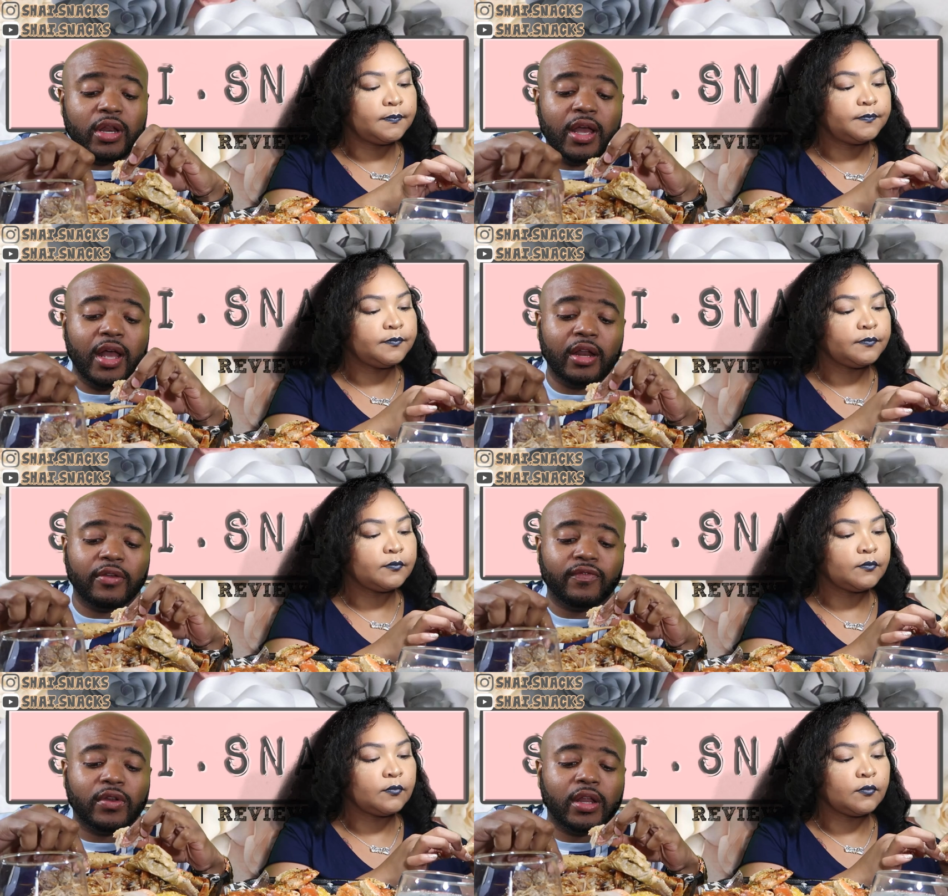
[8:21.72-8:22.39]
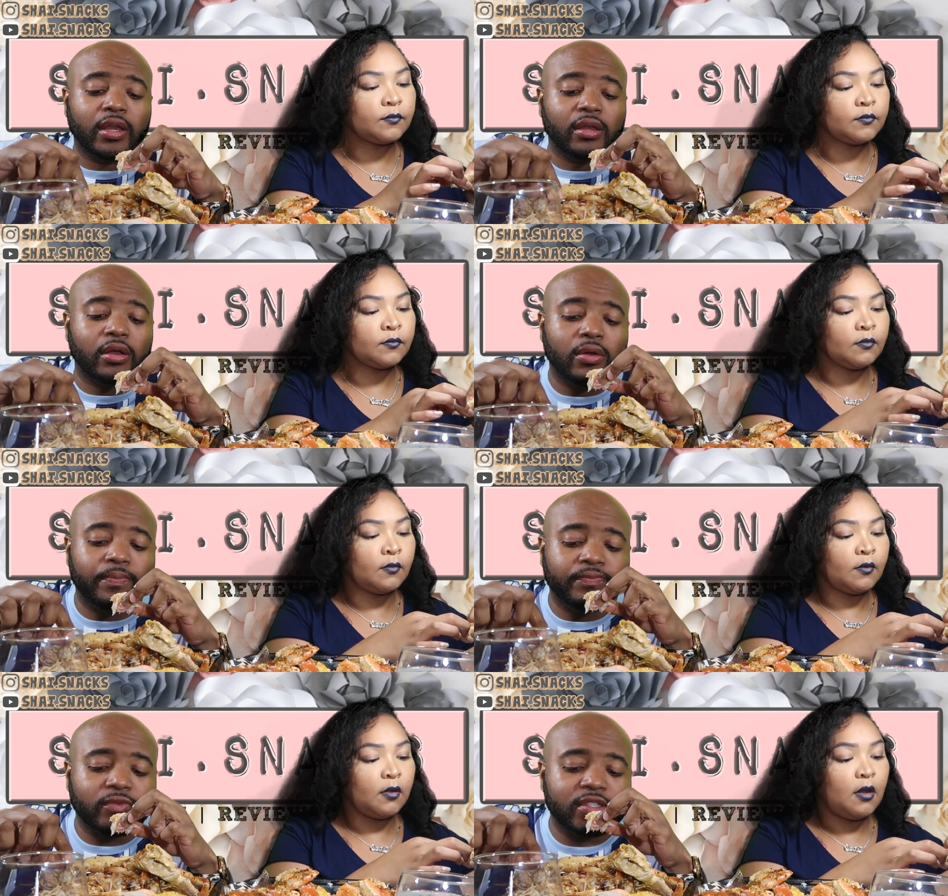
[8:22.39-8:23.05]
Speaker 1: on that island for like. Uh,
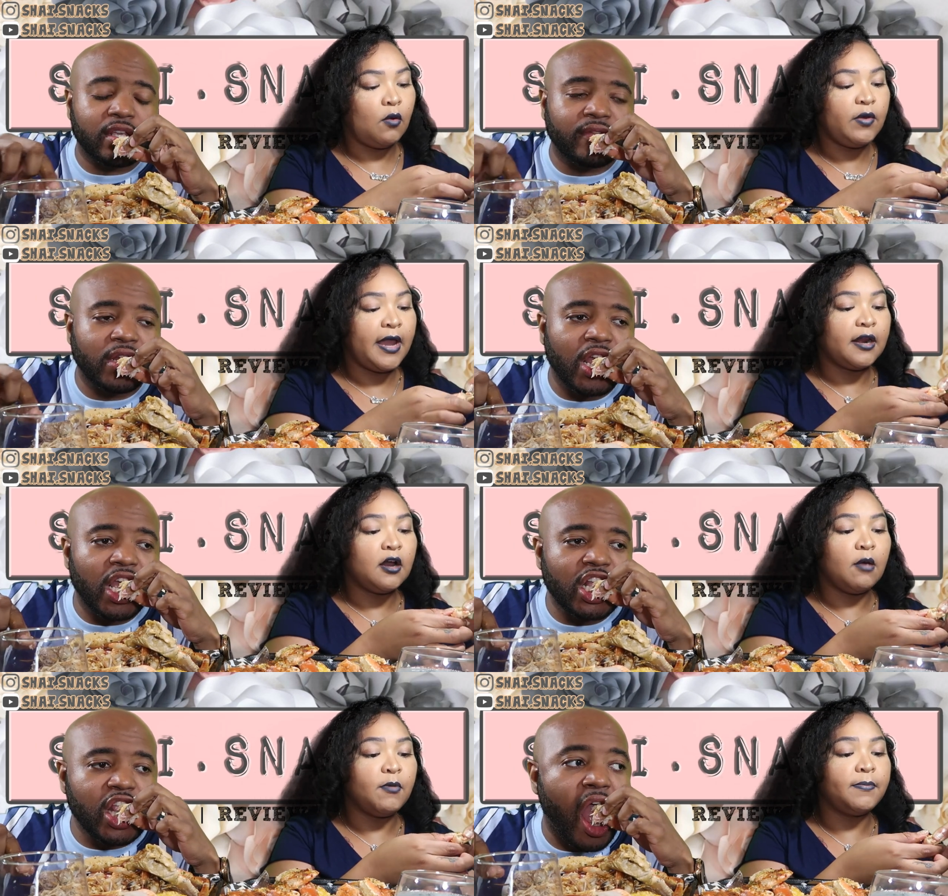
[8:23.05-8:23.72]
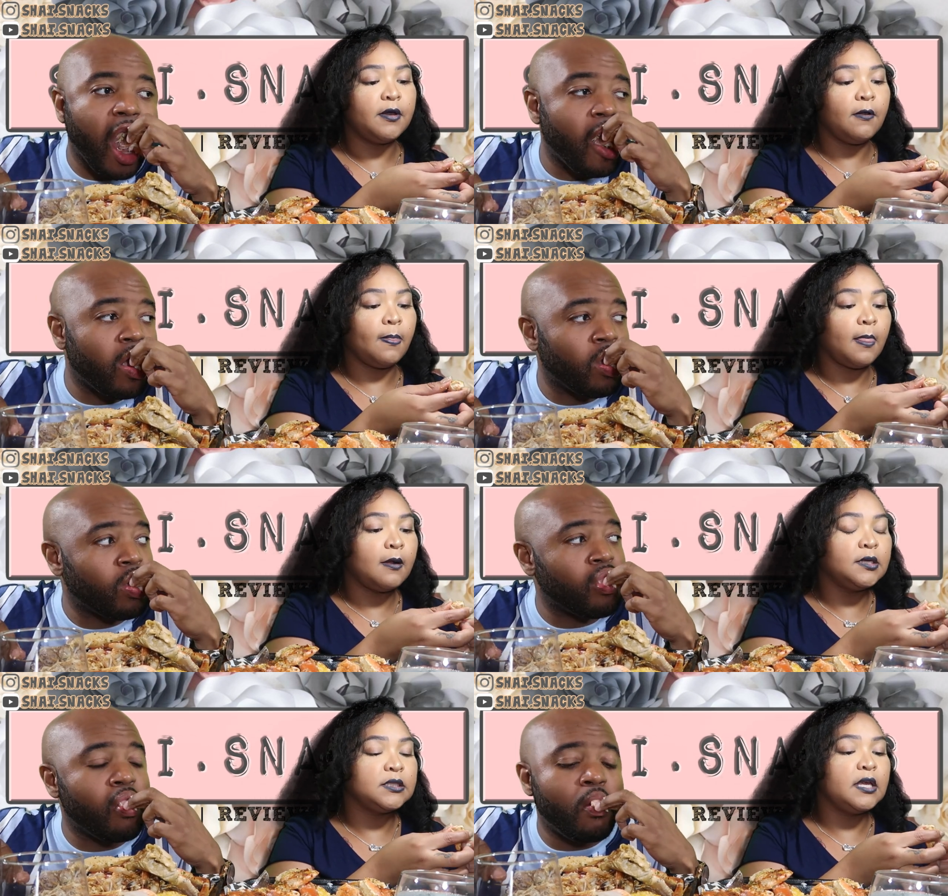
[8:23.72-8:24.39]
so we had days. to come up
Speaker 2: here
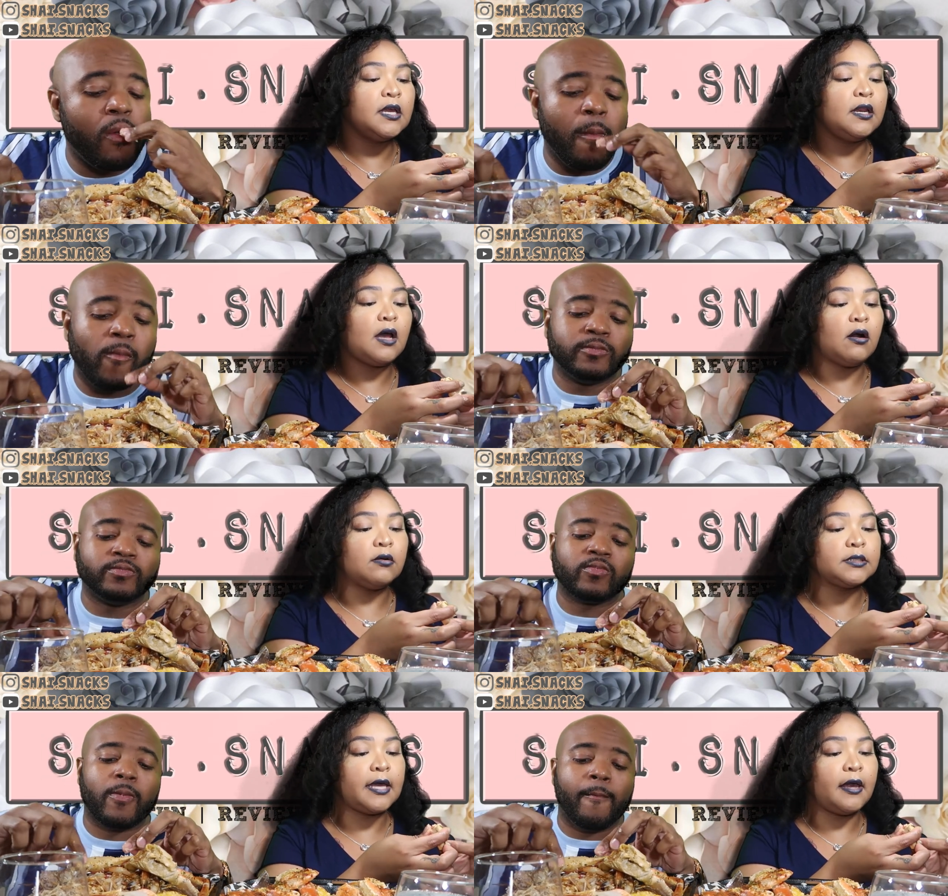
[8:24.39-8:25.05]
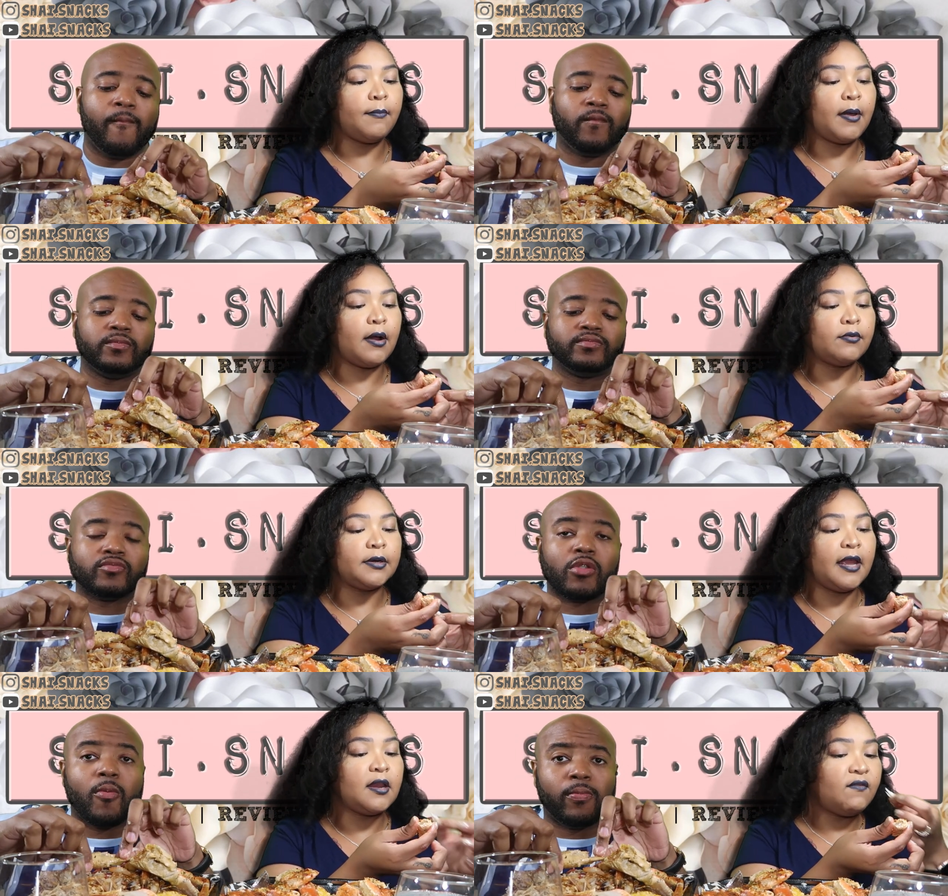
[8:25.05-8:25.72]
because the in-laws had
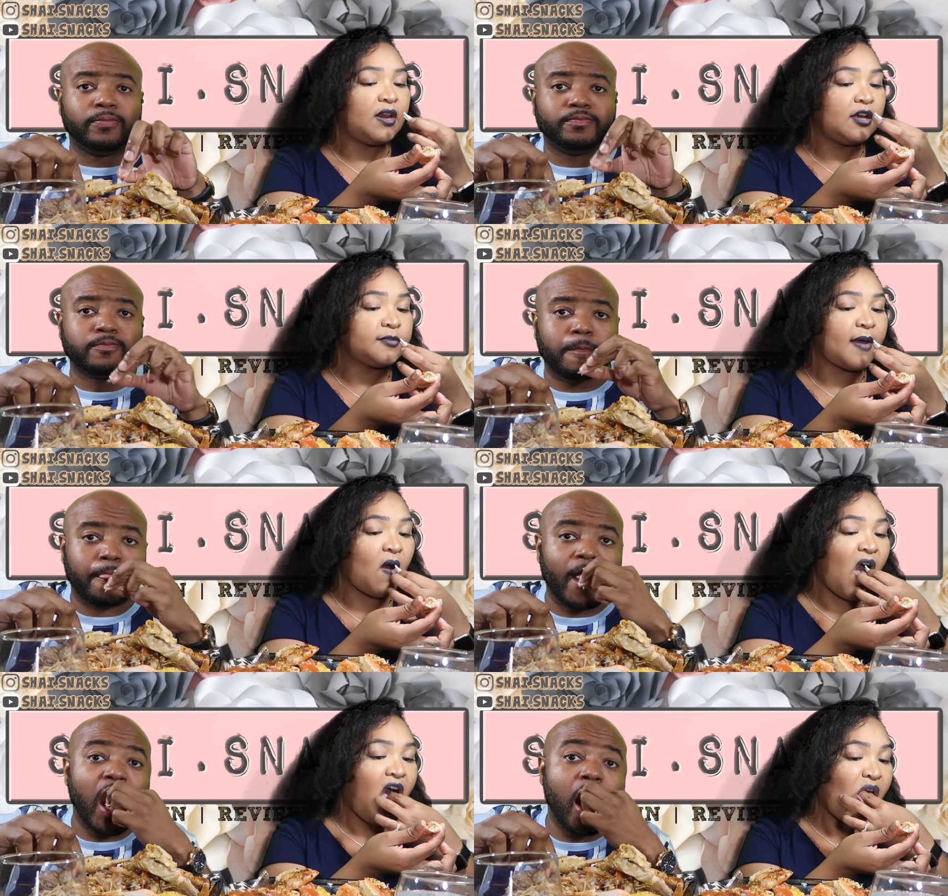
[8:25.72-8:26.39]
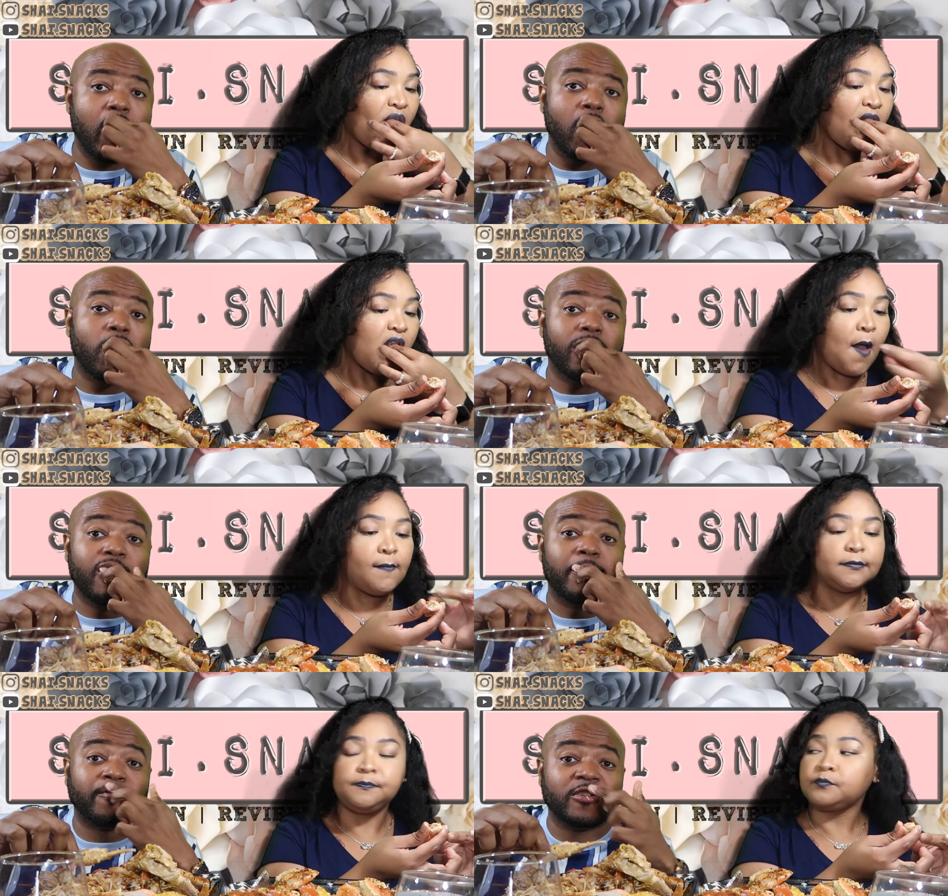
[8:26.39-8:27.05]
power. They never lost power.
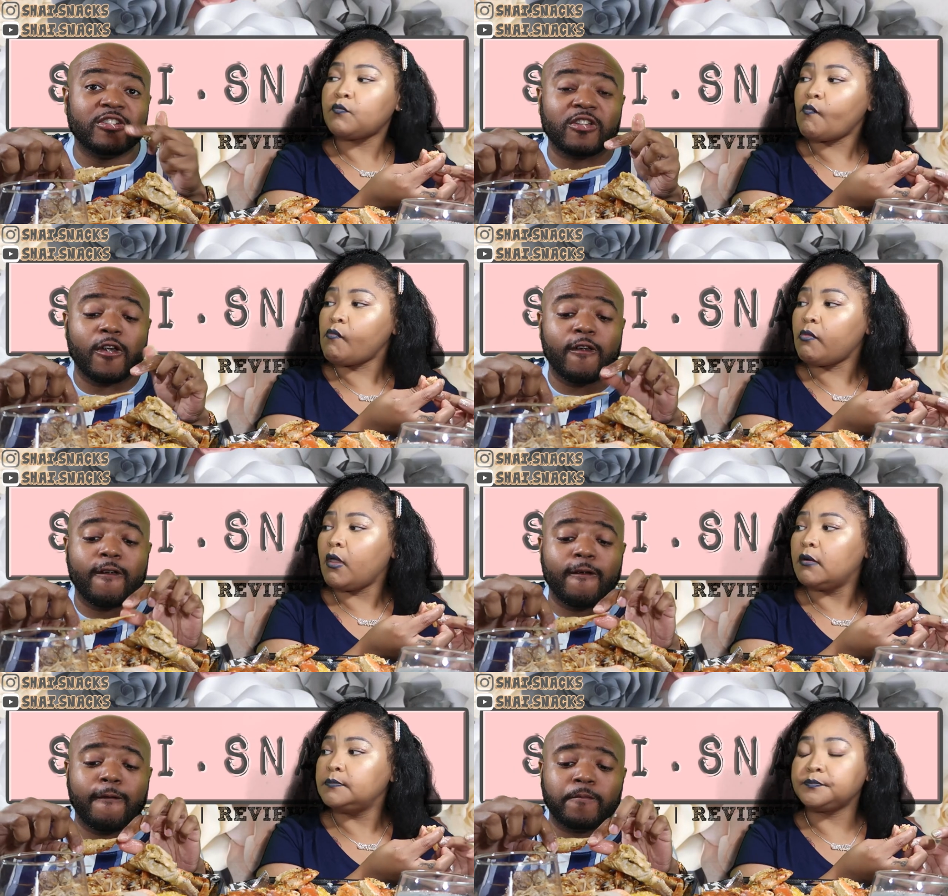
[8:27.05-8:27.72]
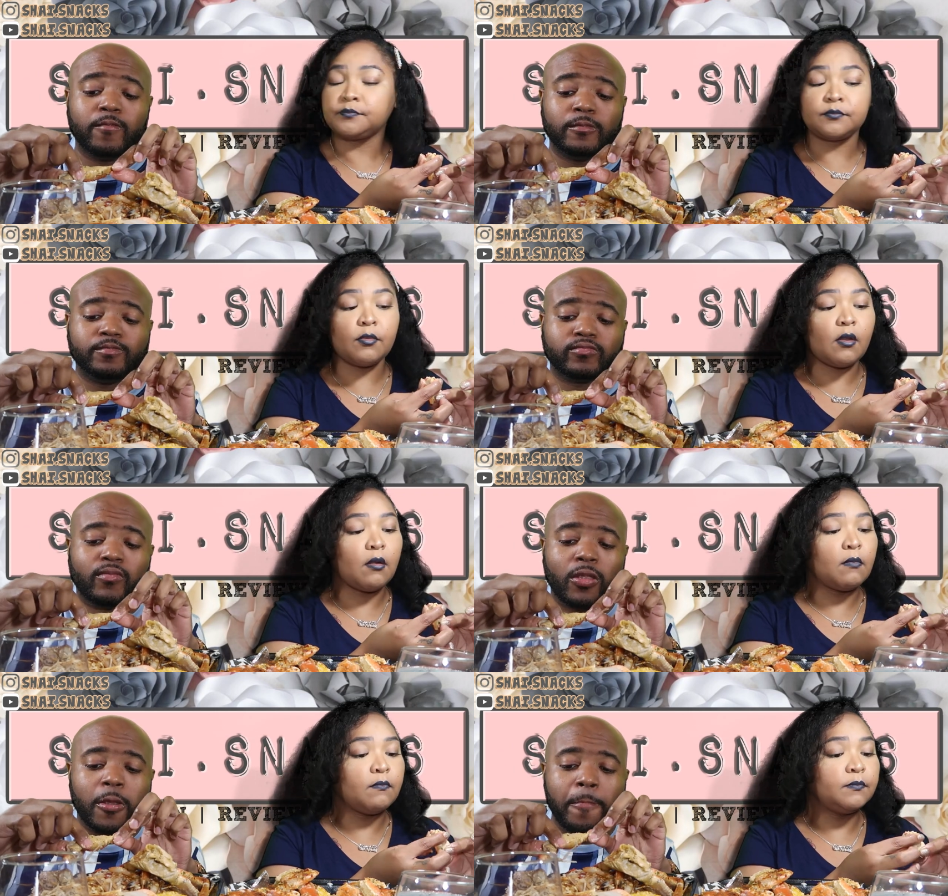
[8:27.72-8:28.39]
Okay, y'all.
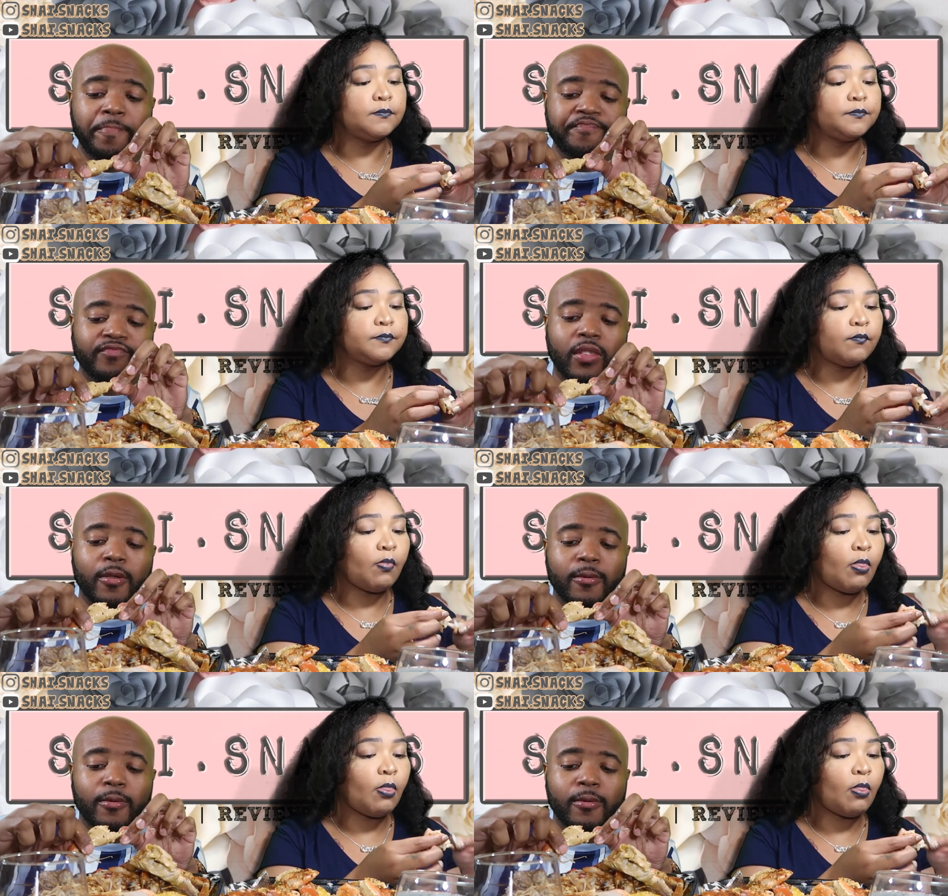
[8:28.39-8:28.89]
Mm -hmm.